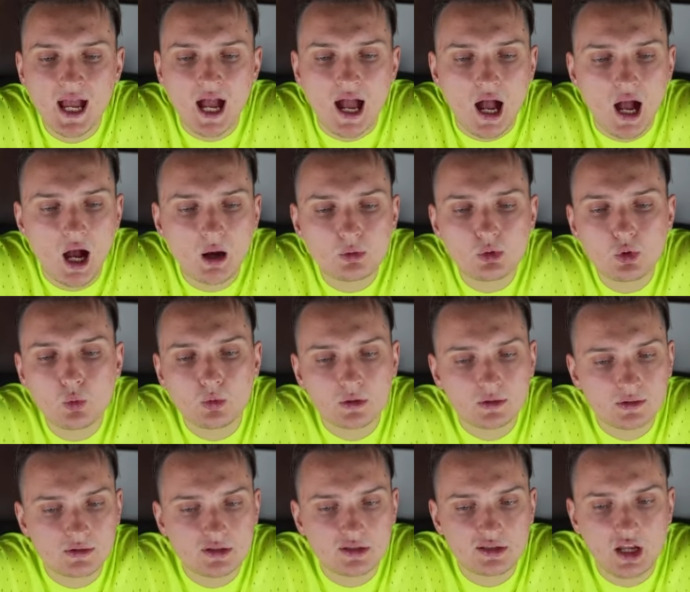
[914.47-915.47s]
How do you
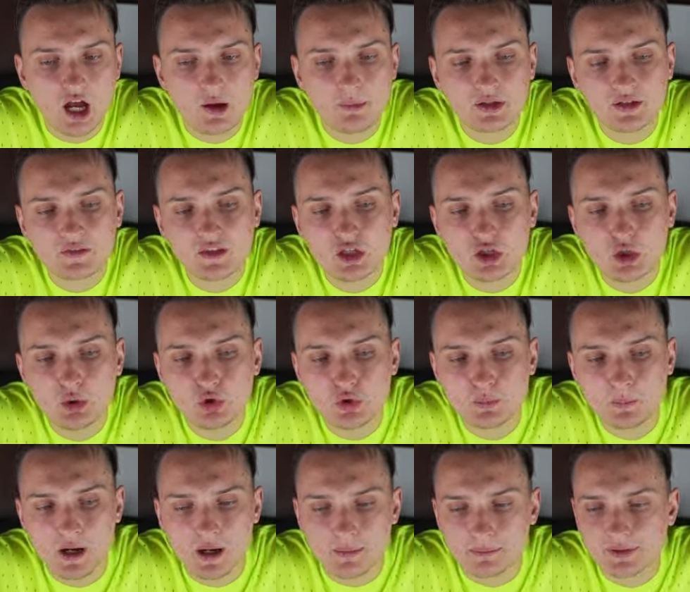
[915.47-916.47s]
want to stomach the huge
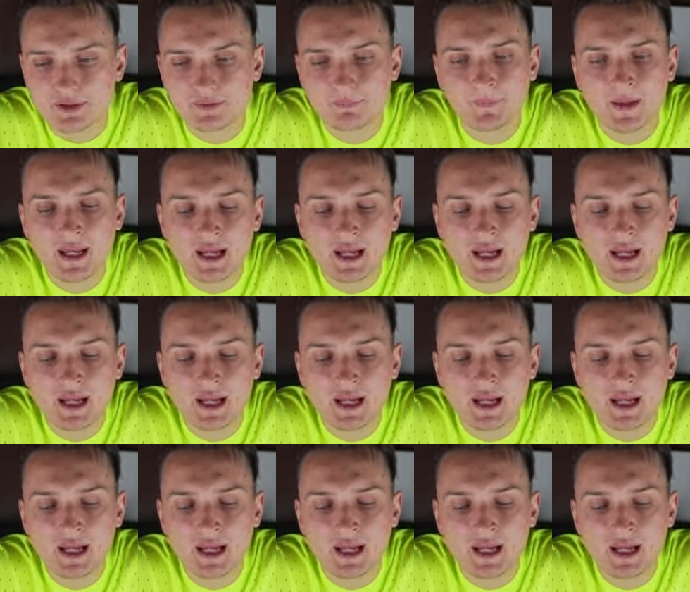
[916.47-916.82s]
pumps?